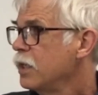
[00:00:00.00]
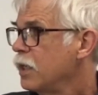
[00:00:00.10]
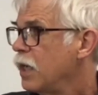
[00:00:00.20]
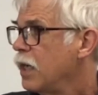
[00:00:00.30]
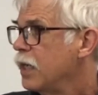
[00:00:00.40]

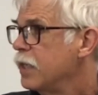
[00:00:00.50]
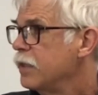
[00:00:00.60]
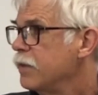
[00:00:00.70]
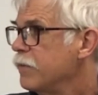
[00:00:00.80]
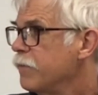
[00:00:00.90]

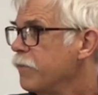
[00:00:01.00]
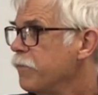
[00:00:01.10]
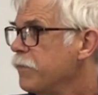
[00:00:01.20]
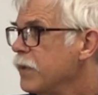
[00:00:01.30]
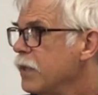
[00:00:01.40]

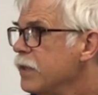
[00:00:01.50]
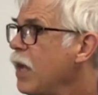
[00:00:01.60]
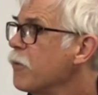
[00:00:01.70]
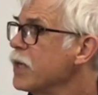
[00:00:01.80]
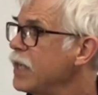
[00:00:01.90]

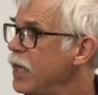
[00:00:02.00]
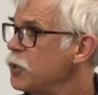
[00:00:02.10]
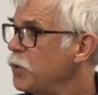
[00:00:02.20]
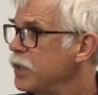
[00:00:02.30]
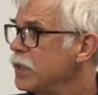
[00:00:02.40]
they were
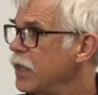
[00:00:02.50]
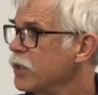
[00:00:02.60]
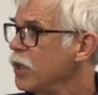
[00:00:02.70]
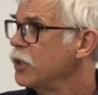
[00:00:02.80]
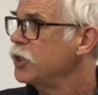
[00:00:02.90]
engaged with the
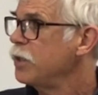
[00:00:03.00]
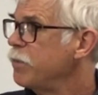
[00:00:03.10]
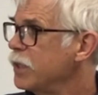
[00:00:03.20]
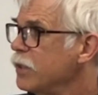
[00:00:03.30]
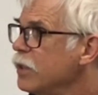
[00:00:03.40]
technology,
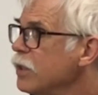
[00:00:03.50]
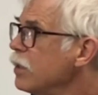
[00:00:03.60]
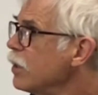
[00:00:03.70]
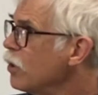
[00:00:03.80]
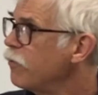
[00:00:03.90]
but
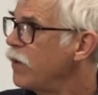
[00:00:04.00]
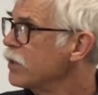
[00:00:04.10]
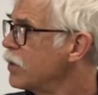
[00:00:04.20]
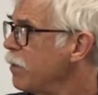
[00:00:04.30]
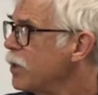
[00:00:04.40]
you
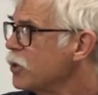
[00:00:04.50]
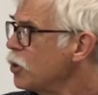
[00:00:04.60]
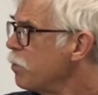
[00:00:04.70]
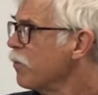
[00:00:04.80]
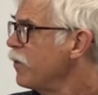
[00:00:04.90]
felt some of the
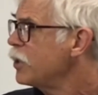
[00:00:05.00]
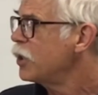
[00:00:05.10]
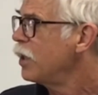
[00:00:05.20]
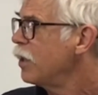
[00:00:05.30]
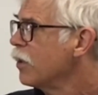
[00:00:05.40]

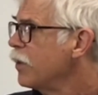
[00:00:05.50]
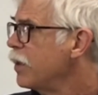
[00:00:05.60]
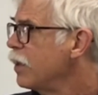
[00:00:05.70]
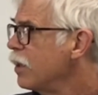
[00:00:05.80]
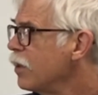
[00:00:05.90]
supervision or
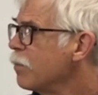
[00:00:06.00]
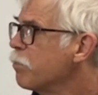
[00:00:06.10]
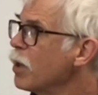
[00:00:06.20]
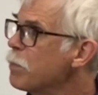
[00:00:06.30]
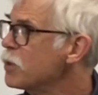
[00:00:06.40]
the
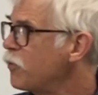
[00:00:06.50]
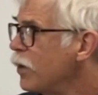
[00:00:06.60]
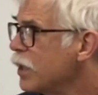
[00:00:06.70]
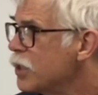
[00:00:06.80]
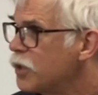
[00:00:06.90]

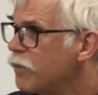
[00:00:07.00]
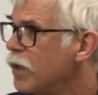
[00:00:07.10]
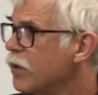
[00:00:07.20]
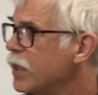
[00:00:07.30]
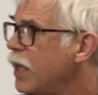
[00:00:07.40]
purposefulness of
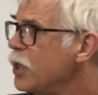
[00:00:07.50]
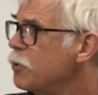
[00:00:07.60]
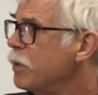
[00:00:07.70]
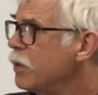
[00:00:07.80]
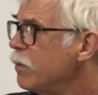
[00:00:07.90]
their
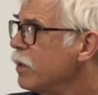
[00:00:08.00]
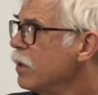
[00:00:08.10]
engagement